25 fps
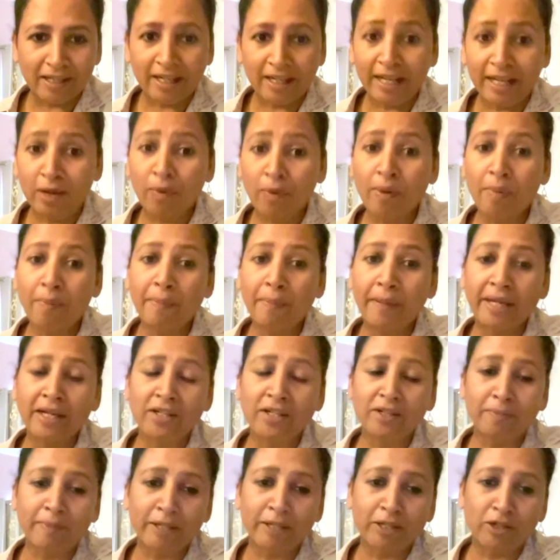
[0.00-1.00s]
never
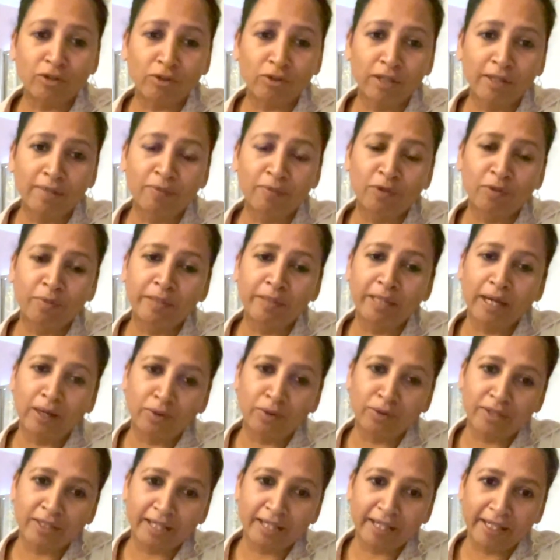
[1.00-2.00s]
meant petroleum to be
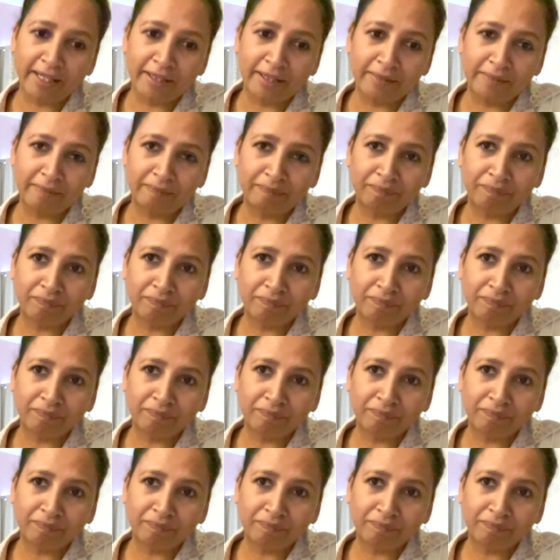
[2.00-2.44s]
outside.